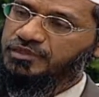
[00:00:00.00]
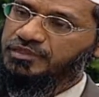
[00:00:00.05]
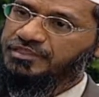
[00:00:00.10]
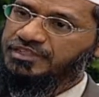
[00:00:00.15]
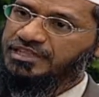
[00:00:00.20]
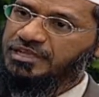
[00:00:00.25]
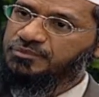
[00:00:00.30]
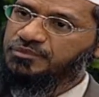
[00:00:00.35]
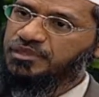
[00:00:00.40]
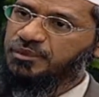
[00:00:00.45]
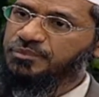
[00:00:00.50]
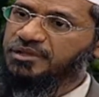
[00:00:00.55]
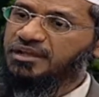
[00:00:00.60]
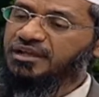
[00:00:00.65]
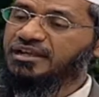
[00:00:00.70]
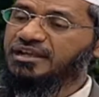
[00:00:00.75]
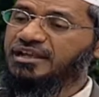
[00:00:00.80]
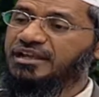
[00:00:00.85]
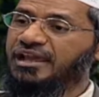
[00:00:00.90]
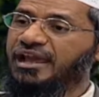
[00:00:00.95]
Keep the
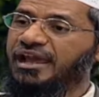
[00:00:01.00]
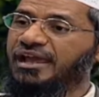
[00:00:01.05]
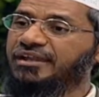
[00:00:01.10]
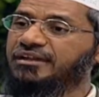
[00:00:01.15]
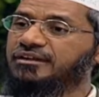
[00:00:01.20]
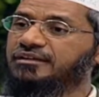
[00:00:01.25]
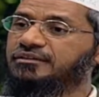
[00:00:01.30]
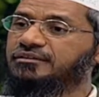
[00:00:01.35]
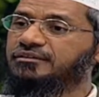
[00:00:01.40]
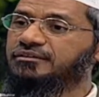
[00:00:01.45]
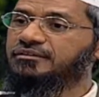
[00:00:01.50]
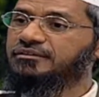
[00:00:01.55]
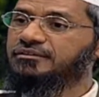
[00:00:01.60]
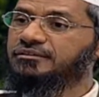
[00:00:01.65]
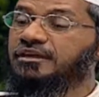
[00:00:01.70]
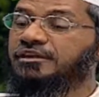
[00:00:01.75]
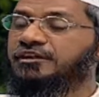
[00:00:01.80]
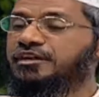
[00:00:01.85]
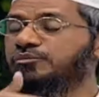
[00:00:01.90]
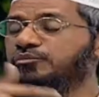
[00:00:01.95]
beard and
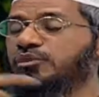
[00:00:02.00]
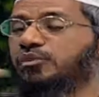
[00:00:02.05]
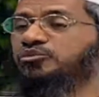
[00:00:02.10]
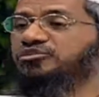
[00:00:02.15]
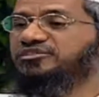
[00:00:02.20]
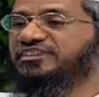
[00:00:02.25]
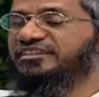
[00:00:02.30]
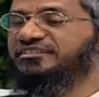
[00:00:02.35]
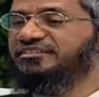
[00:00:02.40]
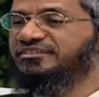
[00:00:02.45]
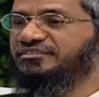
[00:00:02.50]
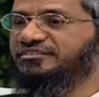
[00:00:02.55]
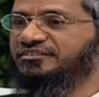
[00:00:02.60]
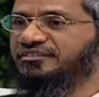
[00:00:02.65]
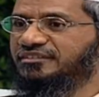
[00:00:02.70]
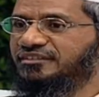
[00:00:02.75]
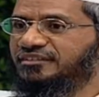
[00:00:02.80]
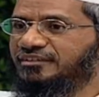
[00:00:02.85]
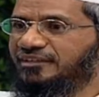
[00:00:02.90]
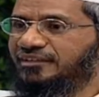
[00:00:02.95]
trim your mustaches.
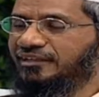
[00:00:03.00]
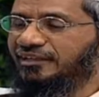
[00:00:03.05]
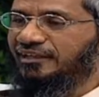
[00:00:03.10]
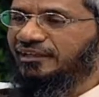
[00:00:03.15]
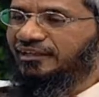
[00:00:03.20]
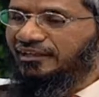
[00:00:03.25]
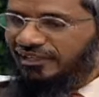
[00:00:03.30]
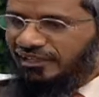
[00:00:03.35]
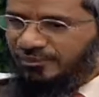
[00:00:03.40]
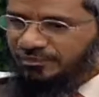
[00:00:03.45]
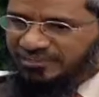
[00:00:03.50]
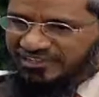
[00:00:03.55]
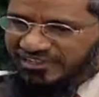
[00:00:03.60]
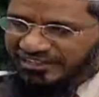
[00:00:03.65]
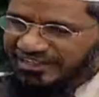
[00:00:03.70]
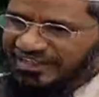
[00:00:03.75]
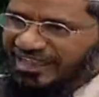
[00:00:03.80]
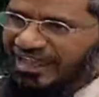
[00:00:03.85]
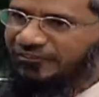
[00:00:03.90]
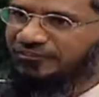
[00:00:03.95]

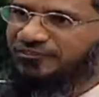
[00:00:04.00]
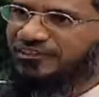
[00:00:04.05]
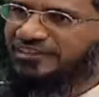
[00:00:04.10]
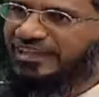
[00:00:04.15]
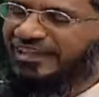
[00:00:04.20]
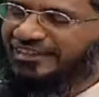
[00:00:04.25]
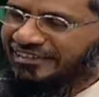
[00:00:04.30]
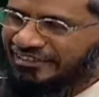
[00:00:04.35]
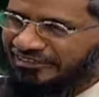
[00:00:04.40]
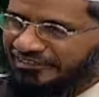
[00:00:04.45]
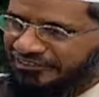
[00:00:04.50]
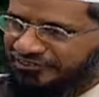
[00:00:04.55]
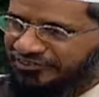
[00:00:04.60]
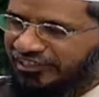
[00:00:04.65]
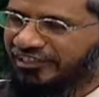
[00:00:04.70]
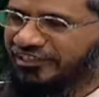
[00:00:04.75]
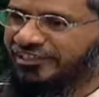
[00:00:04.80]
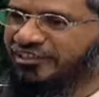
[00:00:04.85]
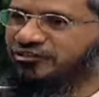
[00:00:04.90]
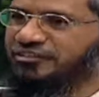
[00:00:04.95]
Immediately after that, the hadith
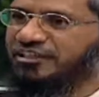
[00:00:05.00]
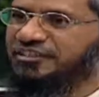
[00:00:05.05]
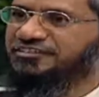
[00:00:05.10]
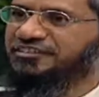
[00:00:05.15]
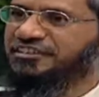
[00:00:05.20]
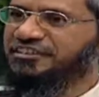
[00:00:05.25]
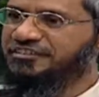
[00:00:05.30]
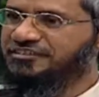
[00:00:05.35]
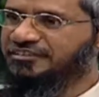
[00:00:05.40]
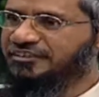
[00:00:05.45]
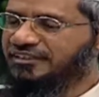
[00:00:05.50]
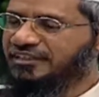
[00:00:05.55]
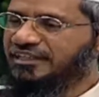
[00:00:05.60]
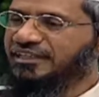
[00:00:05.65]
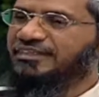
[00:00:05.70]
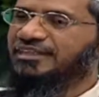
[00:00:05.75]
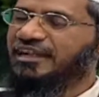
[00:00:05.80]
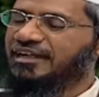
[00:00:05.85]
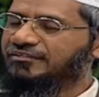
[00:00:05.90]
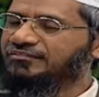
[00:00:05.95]
continues and says
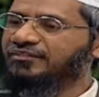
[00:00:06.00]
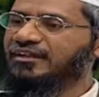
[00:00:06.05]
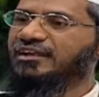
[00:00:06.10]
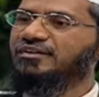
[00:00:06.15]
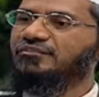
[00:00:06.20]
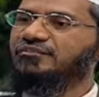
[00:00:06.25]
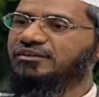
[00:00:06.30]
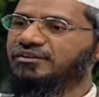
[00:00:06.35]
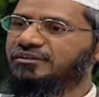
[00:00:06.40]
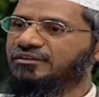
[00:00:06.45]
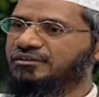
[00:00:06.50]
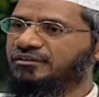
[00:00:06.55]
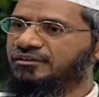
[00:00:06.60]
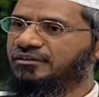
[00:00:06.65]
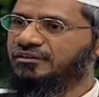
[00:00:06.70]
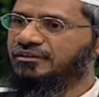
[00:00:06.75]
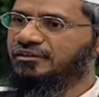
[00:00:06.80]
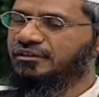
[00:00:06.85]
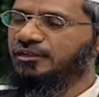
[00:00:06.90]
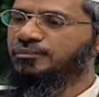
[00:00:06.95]
that whenever
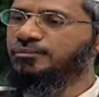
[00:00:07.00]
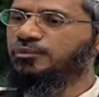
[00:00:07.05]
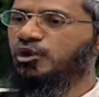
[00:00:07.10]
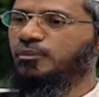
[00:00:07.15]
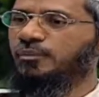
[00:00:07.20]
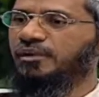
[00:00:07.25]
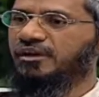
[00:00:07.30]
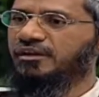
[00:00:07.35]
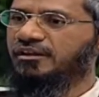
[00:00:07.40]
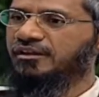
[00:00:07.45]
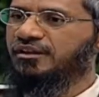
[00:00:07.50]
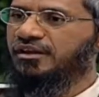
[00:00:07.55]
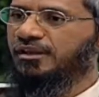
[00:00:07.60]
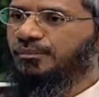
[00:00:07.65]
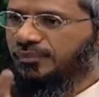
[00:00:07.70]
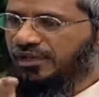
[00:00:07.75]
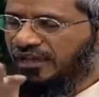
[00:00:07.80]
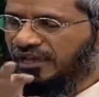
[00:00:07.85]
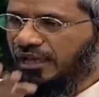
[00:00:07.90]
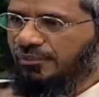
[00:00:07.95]
Ibn Umar,
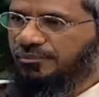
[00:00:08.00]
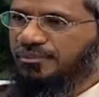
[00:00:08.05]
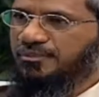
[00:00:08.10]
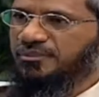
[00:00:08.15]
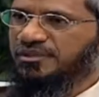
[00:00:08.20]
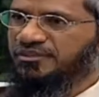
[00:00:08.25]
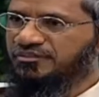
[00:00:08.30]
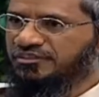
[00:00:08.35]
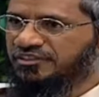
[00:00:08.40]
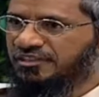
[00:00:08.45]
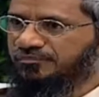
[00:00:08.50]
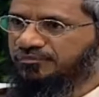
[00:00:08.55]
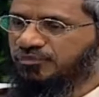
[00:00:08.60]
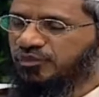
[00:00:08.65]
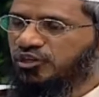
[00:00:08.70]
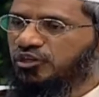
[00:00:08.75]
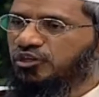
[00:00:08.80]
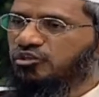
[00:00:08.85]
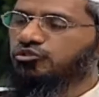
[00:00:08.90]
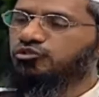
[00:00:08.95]
may Allah be pleased with him,
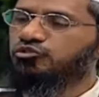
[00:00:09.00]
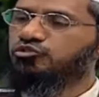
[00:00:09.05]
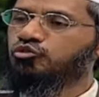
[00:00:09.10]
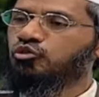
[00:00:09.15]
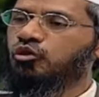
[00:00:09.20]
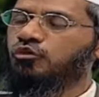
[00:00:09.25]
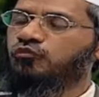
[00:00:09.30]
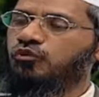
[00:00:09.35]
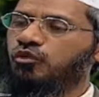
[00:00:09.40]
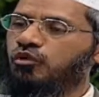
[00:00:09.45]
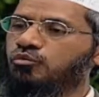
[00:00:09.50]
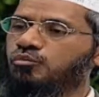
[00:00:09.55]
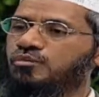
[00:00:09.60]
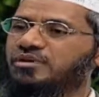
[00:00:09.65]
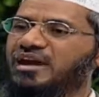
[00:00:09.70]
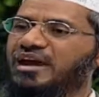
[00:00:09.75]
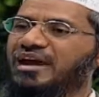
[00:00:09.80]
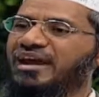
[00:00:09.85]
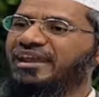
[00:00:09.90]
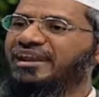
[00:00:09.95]
used to go for
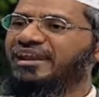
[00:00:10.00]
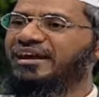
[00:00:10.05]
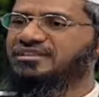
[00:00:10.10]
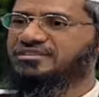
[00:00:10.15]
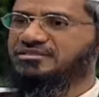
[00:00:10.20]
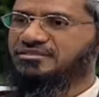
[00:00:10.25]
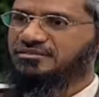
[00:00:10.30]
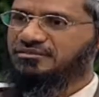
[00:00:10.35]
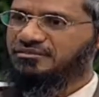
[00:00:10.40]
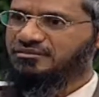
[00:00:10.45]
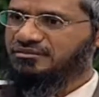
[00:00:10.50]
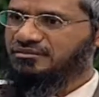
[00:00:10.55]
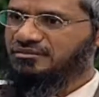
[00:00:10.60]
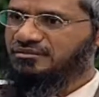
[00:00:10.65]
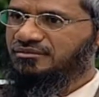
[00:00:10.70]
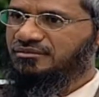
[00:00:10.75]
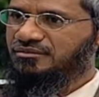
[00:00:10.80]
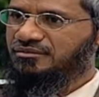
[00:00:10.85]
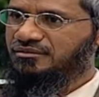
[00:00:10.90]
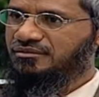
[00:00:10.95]
Umrah and Hajj.
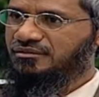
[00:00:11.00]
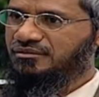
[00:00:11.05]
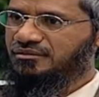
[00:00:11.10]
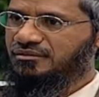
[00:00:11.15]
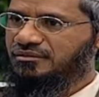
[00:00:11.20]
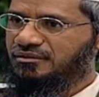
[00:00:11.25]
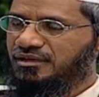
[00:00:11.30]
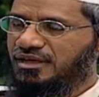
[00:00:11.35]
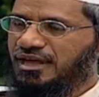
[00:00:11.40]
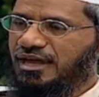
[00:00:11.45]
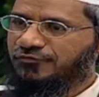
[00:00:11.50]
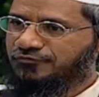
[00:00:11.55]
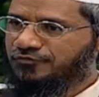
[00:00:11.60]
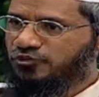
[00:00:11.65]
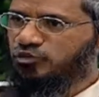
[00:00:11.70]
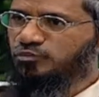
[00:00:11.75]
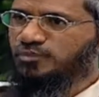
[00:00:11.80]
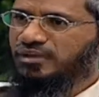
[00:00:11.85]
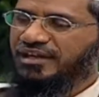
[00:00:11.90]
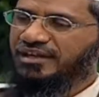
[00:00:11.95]
After
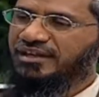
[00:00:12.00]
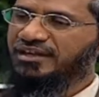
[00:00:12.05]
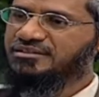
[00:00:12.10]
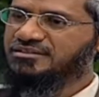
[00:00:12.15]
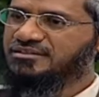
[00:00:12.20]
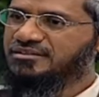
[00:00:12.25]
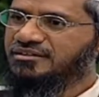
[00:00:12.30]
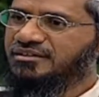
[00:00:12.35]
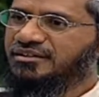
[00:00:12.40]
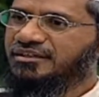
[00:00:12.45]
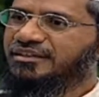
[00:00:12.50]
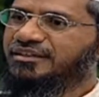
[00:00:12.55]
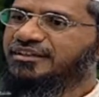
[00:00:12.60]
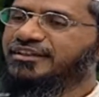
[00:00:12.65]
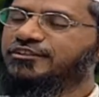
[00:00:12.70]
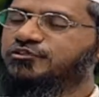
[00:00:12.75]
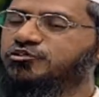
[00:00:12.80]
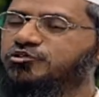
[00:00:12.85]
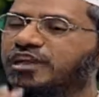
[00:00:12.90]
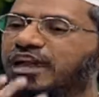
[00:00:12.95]
Umrah and Hajj, he
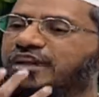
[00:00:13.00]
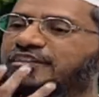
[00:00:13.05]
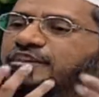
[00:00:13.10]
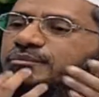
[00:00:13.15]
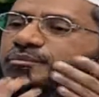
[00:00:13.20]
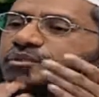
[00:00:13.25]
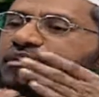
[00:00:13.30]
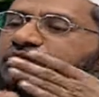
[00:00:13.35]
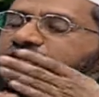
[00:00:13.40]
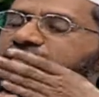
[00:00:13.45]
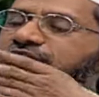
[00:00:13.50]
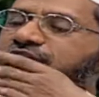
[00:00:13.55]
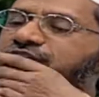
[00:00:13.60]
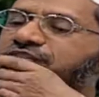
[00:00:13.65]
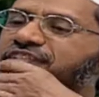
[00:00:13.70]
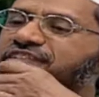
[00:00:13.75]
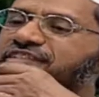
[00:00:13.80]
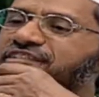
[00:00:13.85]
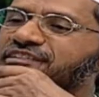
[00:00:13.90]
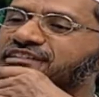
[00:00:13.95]
used to catch the beard with his
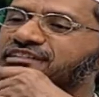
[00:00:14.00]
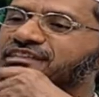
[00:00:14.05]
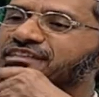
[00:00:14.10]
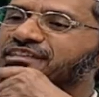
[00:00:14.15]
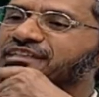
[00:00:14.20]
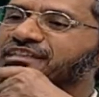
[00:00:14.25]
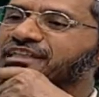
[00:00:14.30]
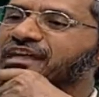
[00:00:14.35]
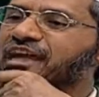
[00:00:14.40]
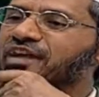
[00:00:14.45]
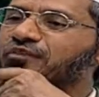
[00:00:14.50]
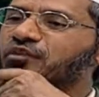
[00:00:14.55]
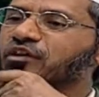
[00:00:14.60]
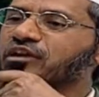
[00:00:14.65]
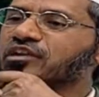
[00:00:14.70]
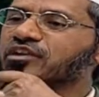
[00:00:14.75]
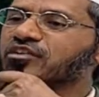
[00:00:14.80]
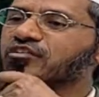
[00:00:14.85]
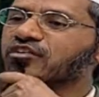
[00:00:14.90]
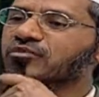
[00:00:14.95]
fist, and
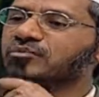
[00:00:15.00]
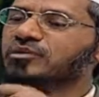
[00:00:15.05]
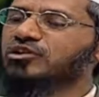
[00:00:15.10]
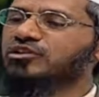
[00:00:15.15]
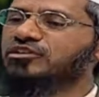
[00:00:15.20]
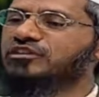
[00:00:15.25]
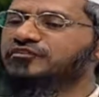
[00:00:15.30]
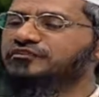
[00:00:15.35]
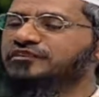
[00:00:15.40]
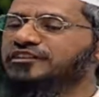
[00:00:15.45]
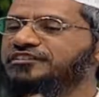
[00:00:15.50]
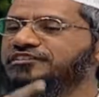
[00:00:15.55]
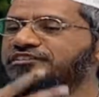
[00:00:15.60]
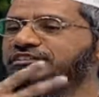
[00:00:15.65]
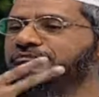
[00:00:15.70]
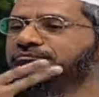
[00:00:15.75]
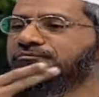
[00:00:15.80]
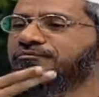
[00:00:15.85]
whatever was below the fist,